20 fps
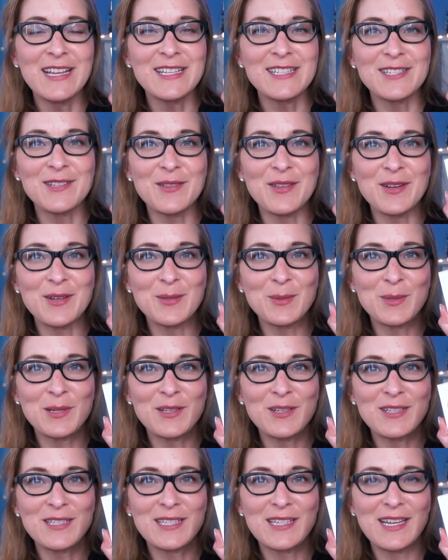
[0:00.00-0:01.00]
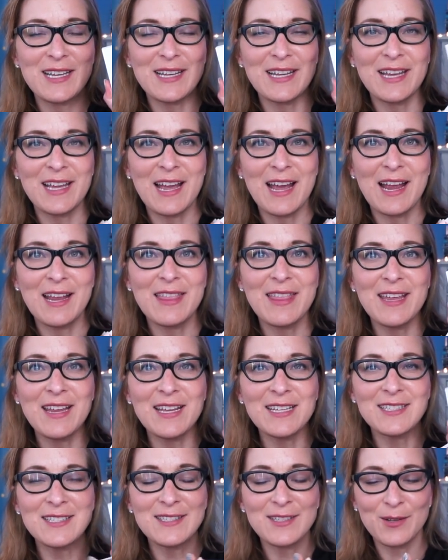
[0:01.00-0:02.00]
So there's what it looks like. I
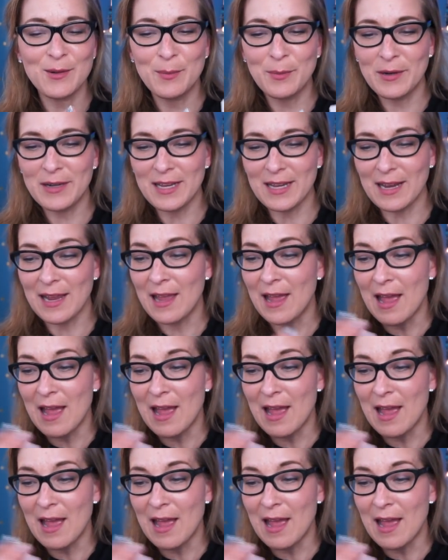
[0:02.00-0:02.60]
think it's so pretty.